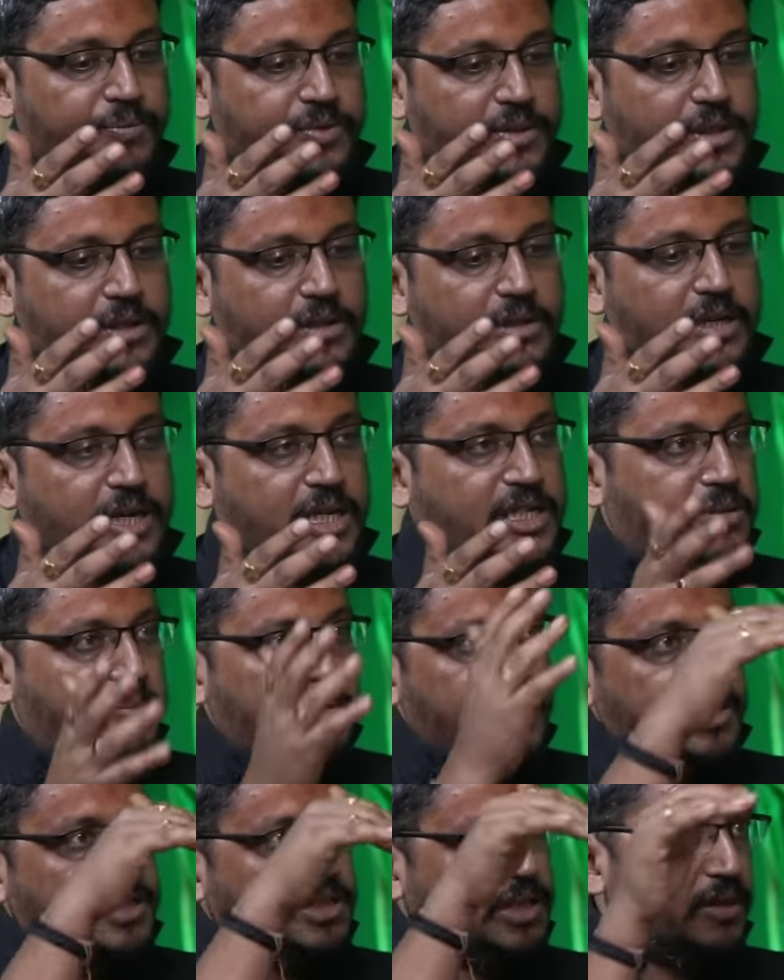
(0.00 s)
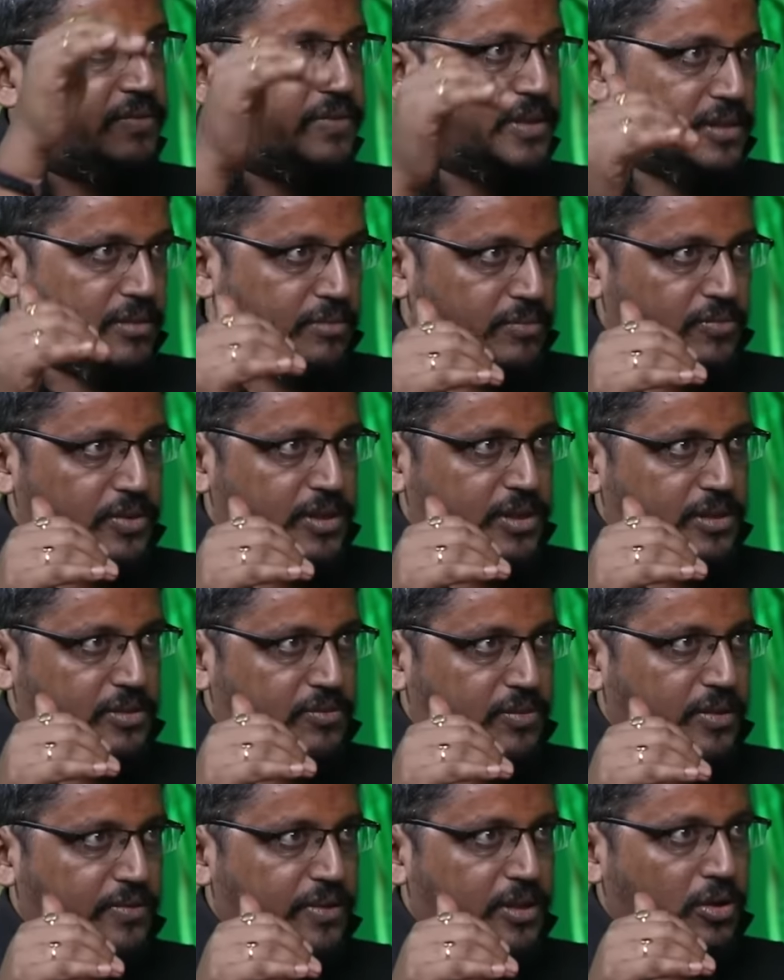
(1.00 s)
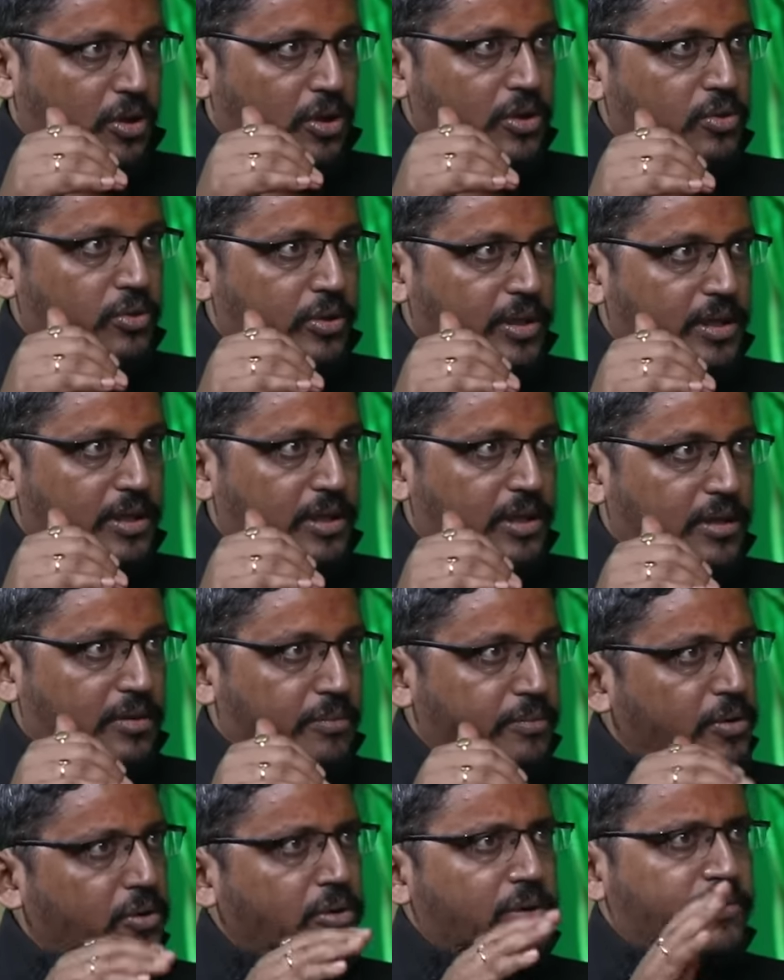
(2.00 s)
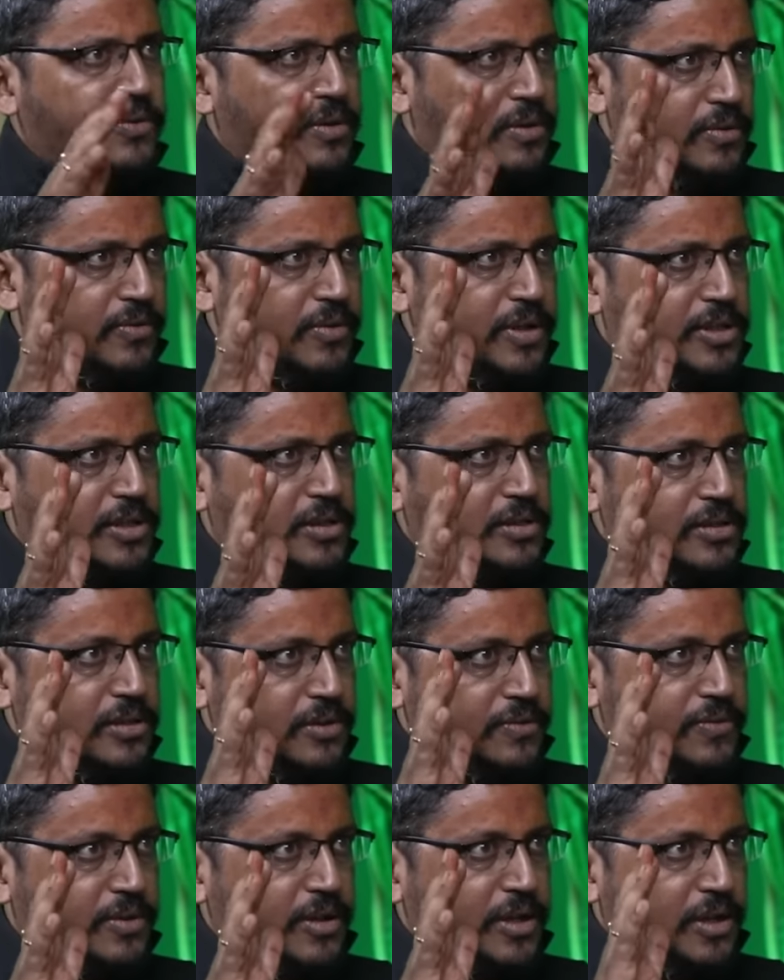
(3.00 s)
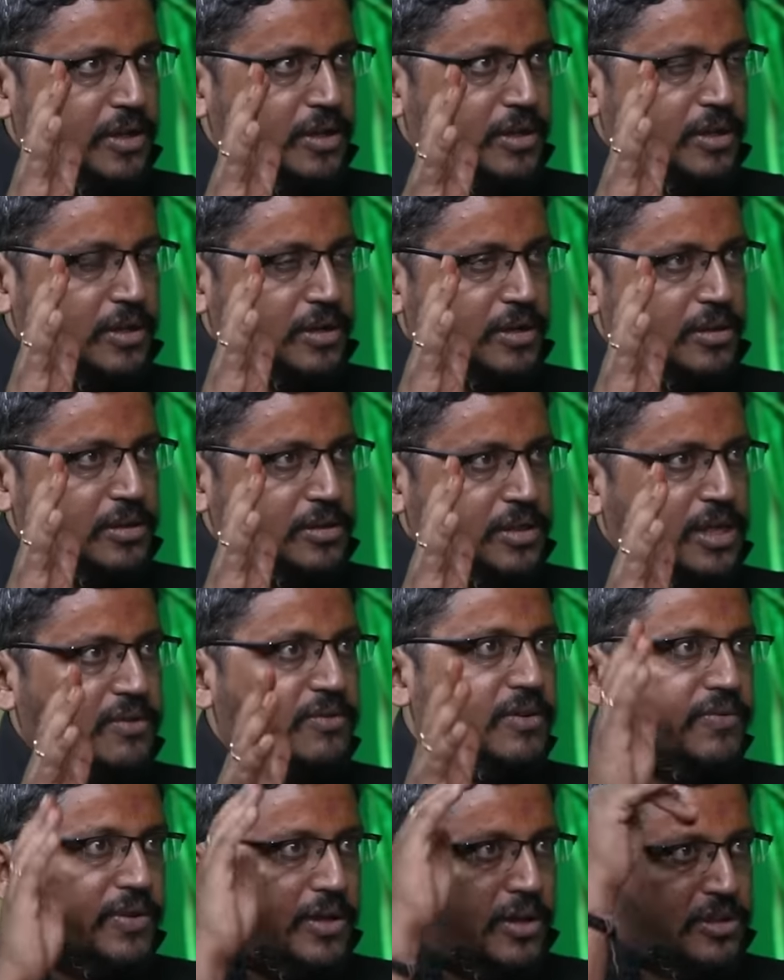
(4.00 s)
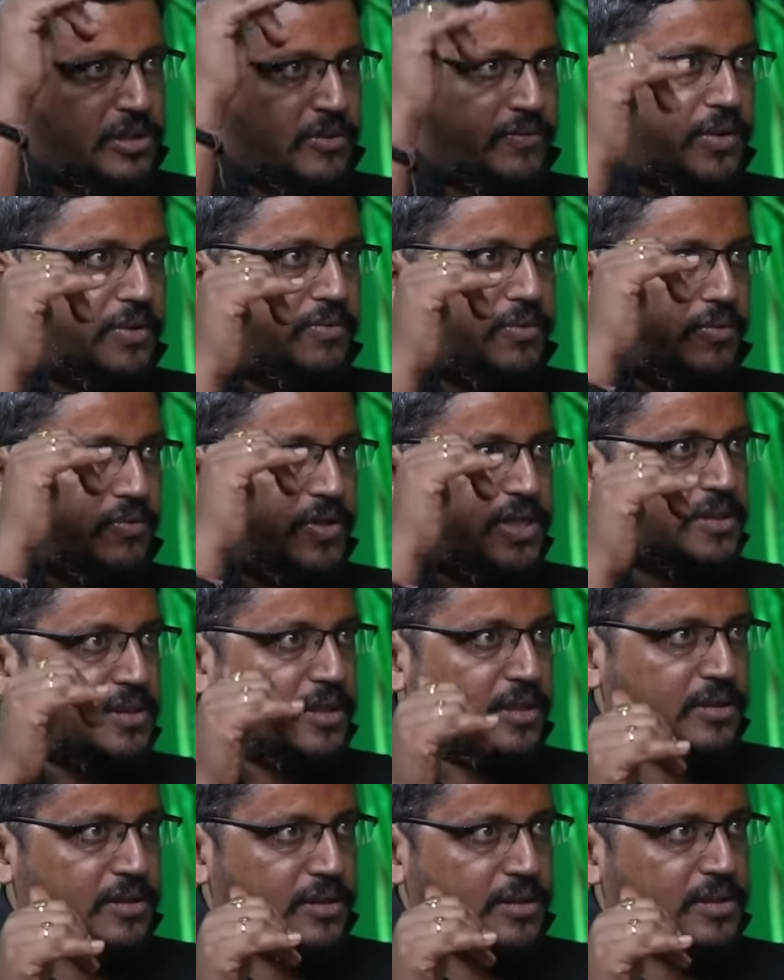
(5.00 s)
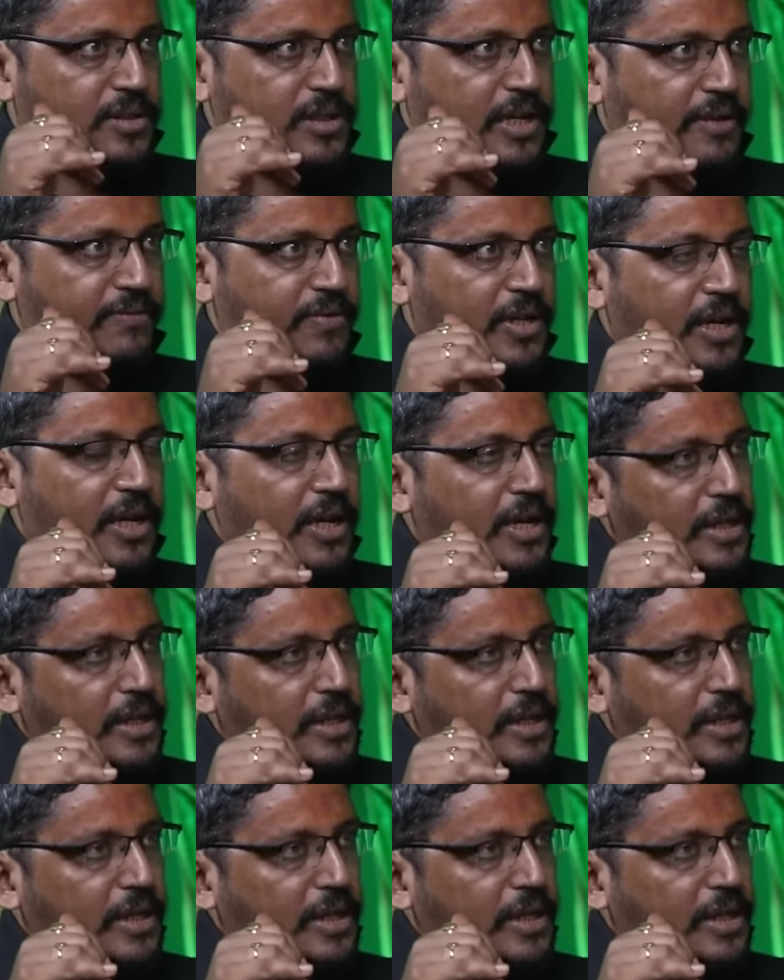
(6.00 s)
the Kashmiri Shaivism, which is one of the non-dual, beautiful versions of Shaiva philosophy from which tantras derive,